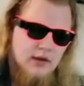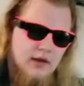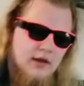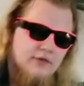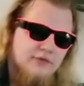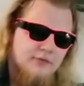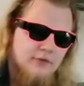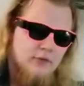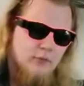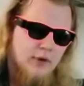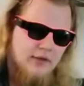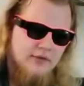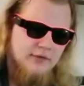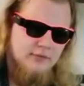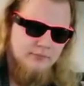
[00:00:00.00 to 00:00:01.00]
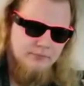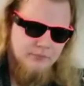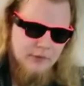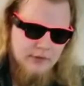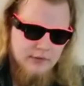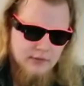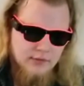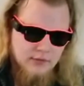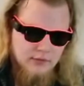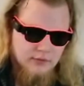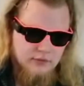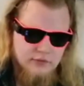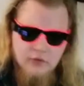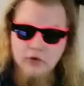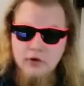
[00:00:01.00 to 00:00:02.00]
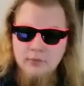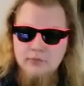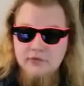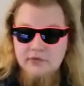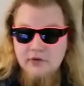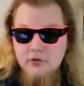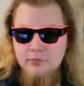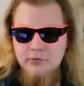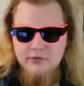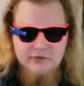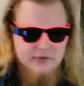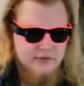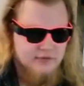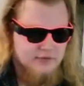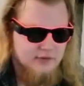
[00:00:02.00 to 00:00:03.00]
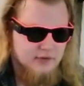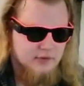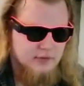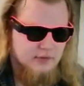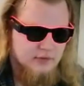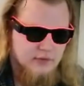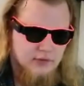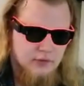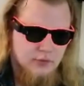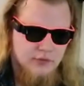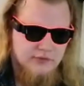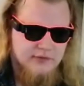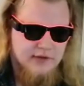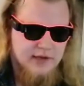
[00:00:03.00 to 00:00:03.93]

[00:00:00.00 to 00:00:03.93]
As for the weather, storms still persist in the Lewis